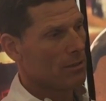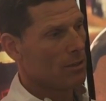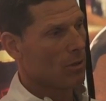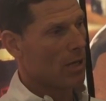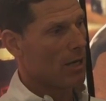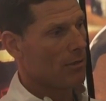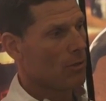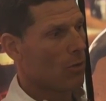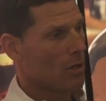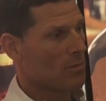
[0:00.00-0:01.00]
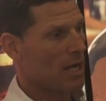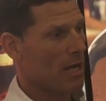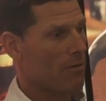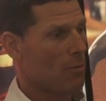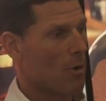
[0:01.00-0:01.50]
you want them to
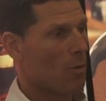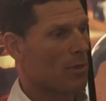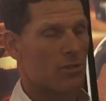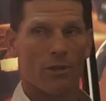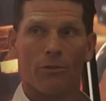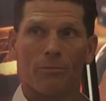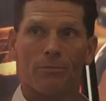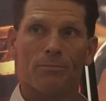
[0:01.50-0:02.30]
have their moment too.